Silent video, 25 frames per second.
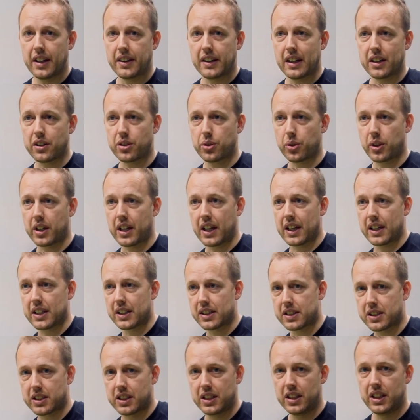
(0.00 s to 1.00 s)
that you
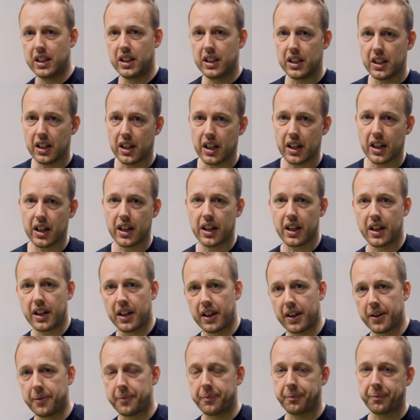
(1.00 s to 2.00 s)
can see
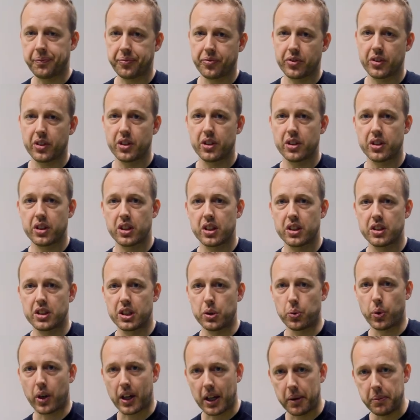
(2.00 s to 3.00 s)
um,
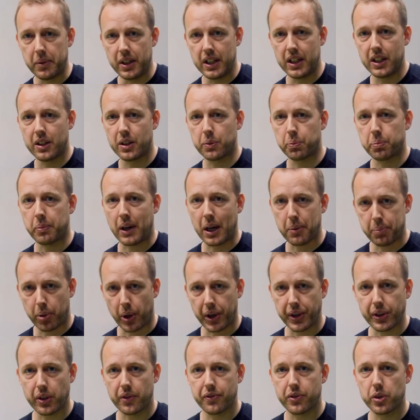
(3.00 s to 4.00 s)
see what I mean, my
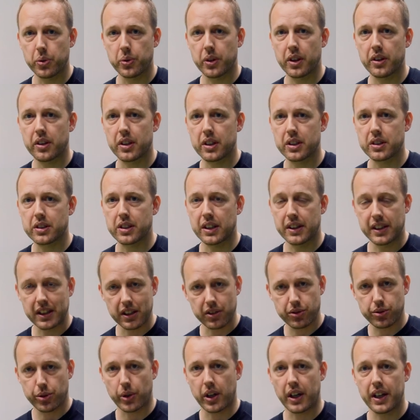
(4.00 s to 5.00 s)
point of view on this, and
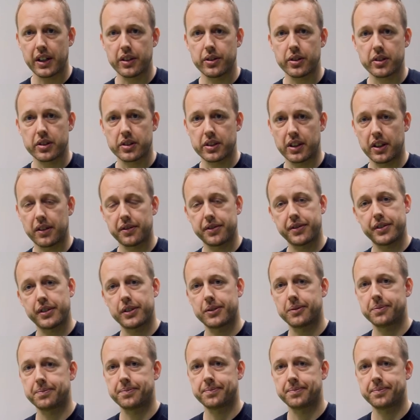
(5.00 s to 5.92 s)
then try it yourself.